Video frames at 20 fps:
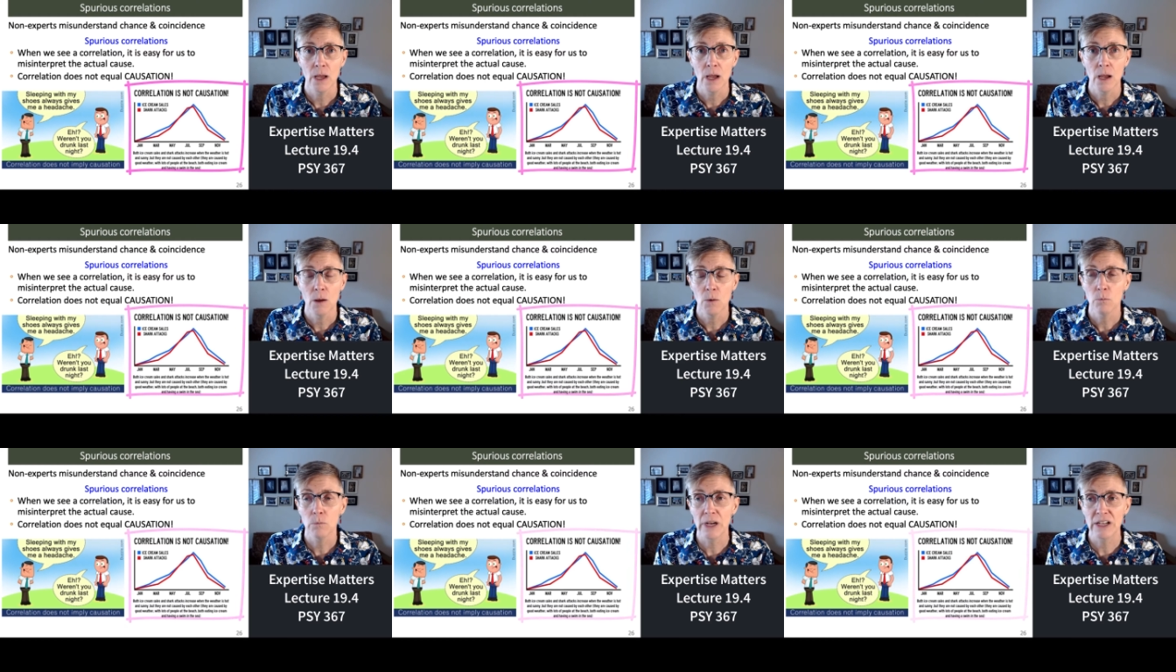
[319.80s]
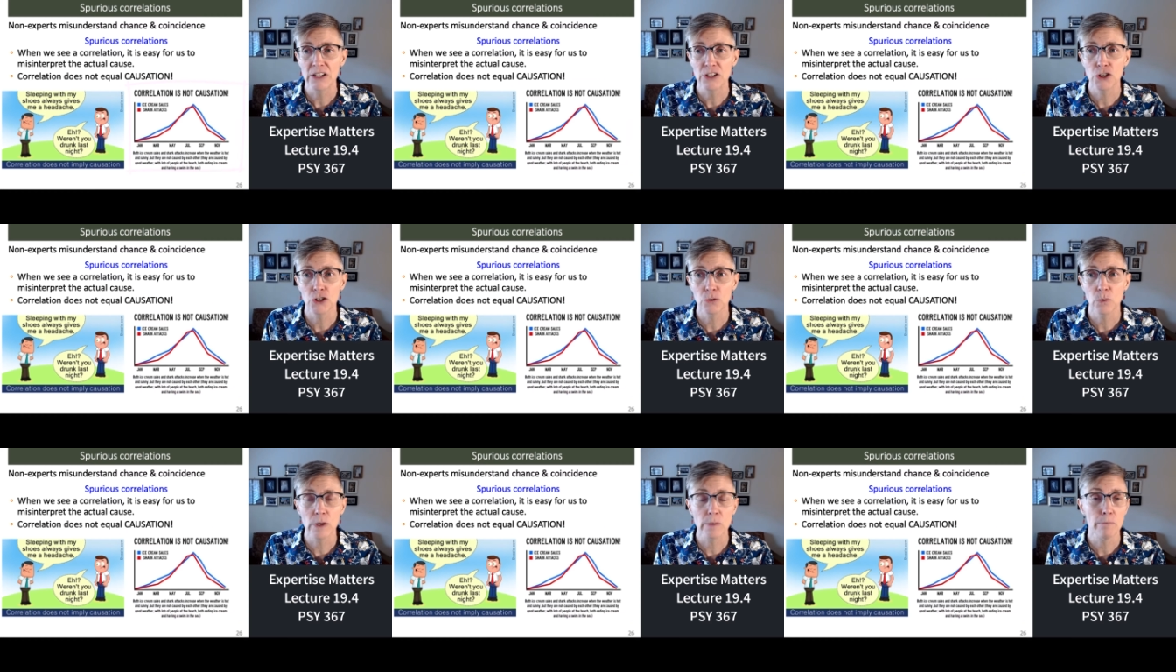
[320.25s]
But should
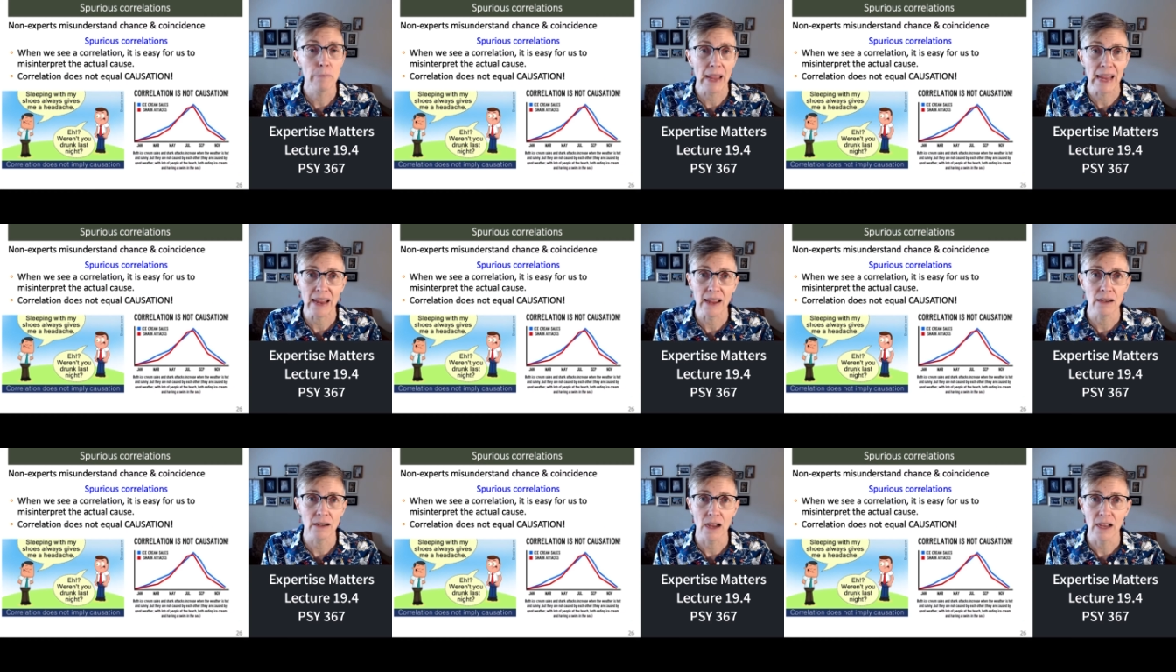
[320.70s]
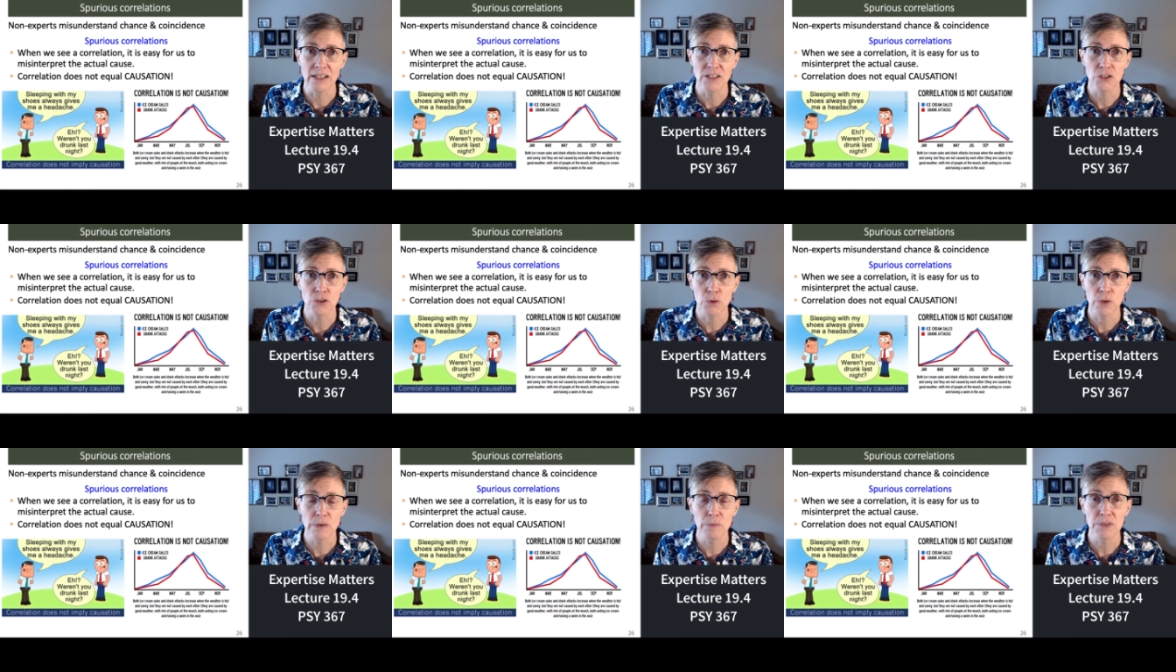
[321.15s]
we ban ice
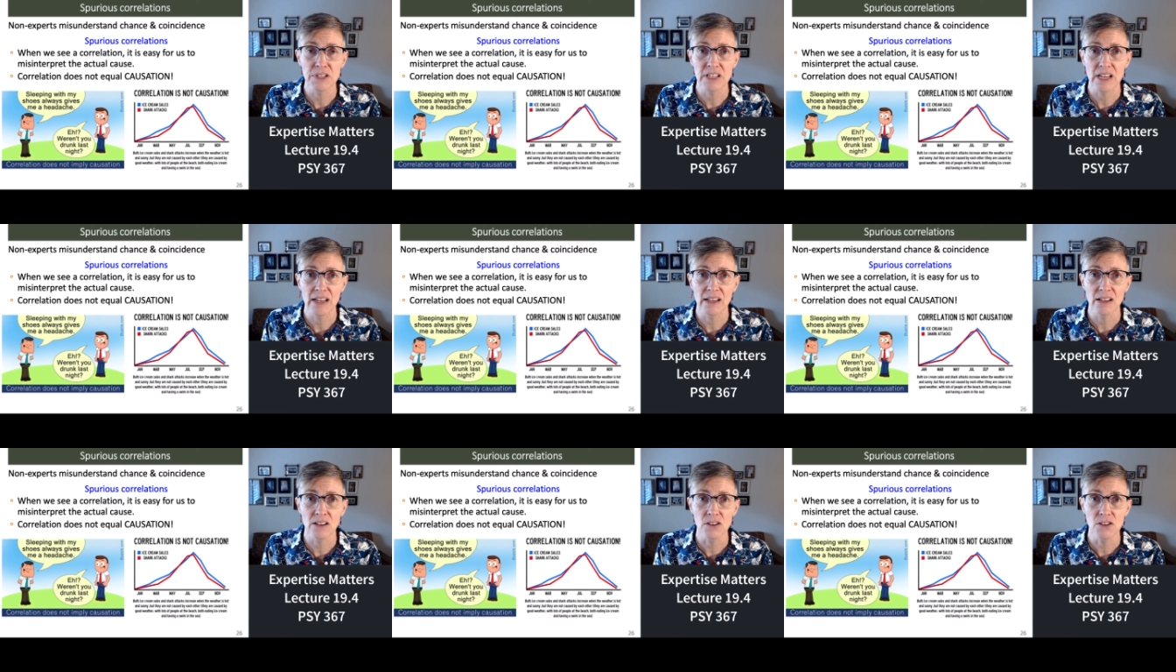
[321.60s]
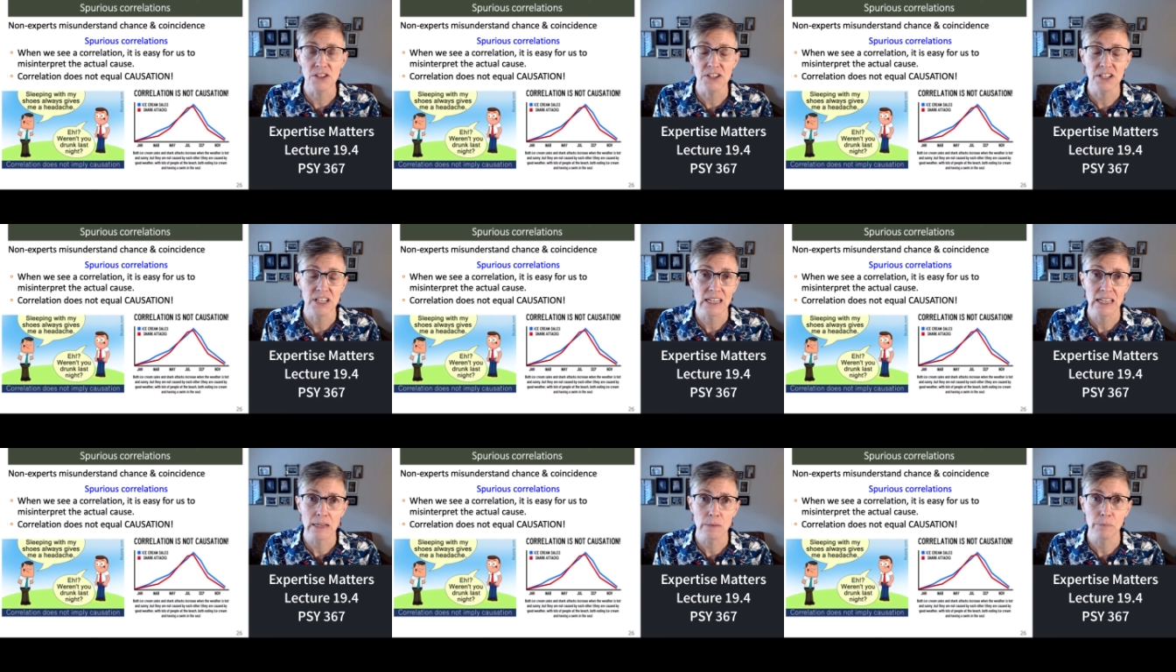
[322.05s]
cream sales to
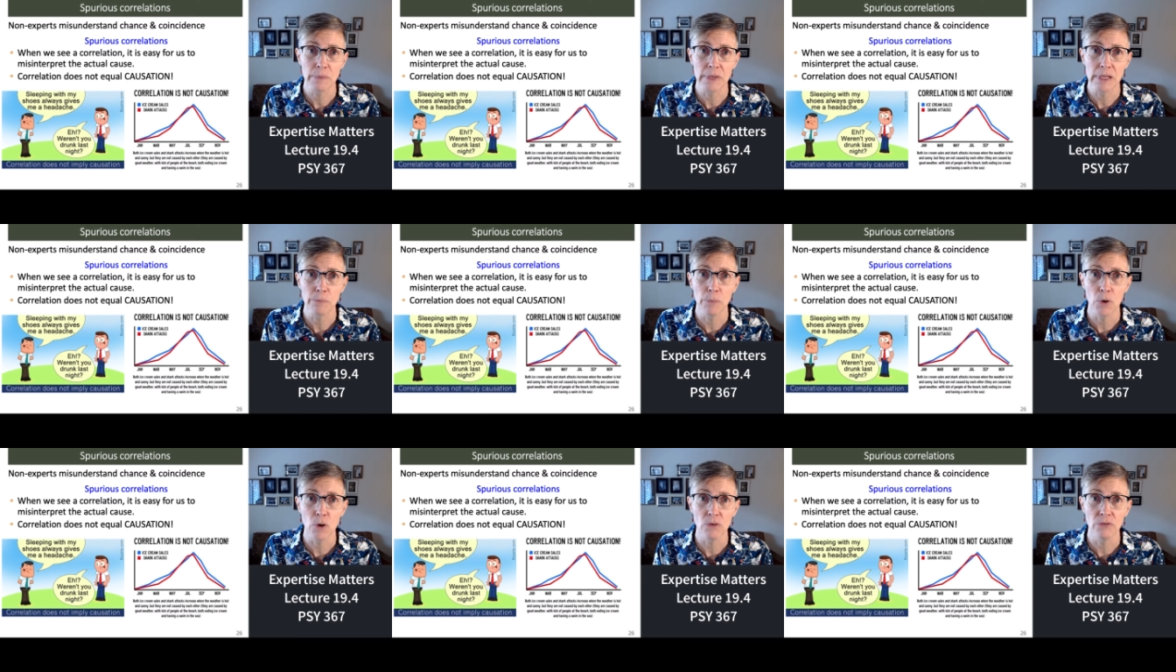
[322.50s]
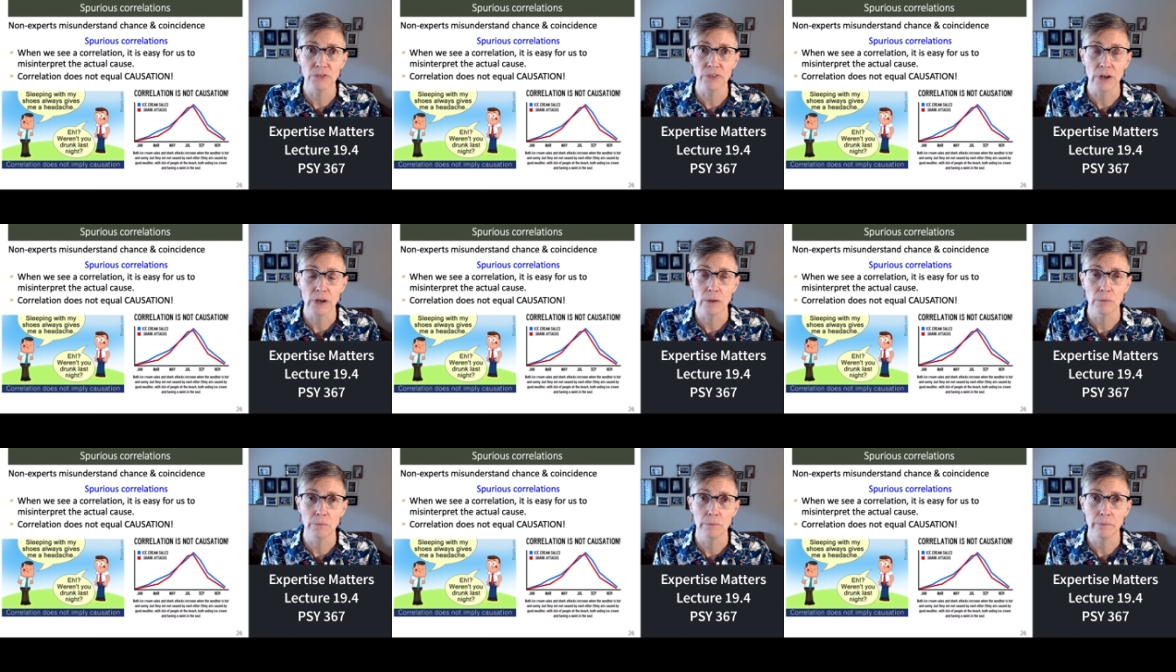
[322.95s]
keep people
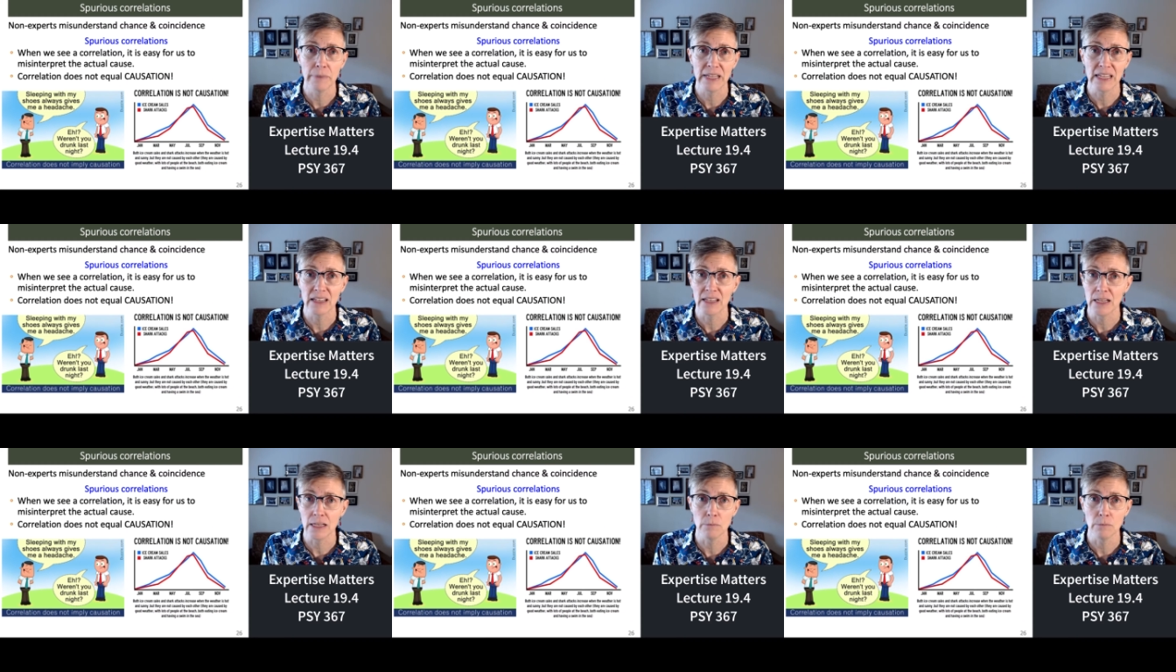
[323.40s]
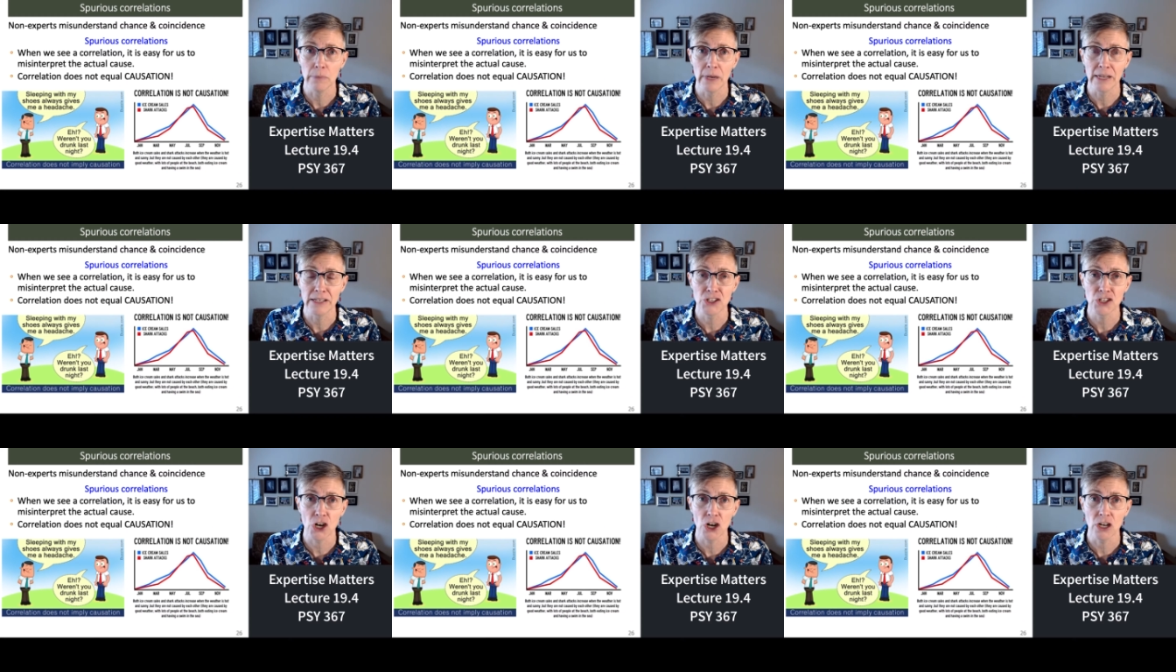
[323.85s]
from being eaten by
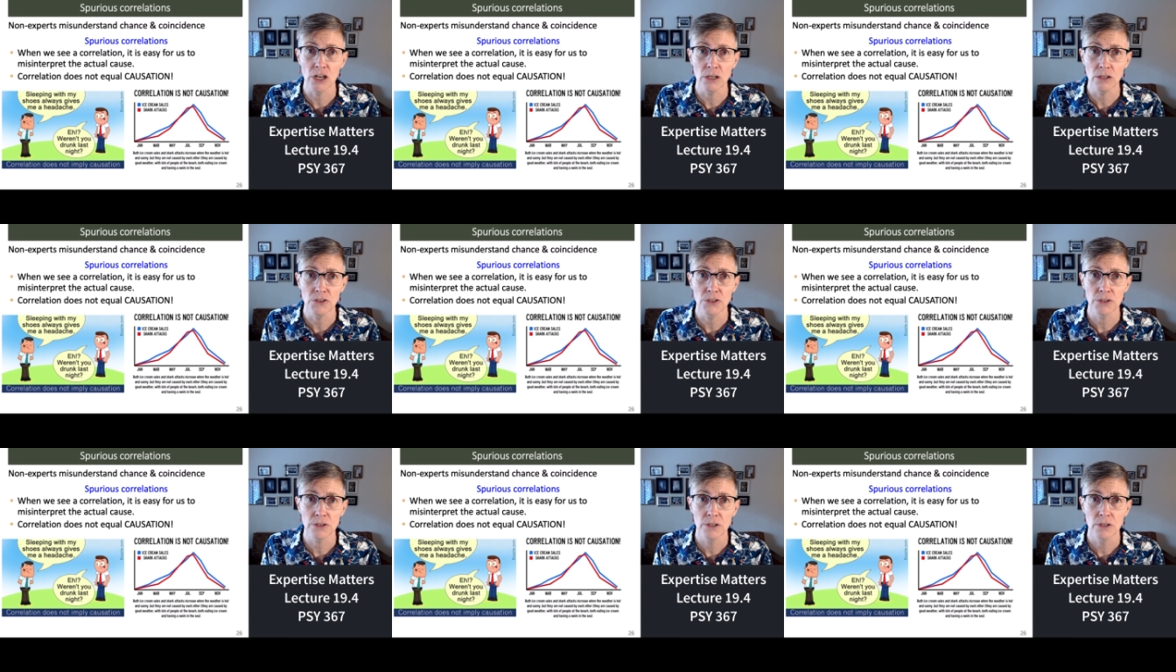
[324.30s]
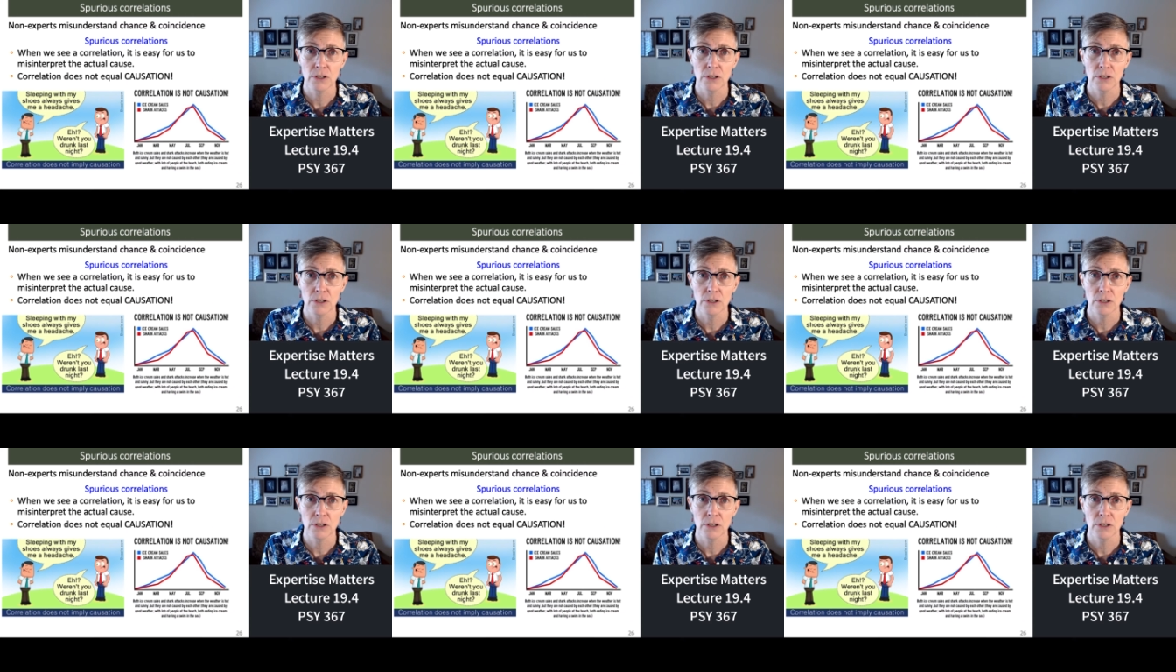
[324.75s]
sharks?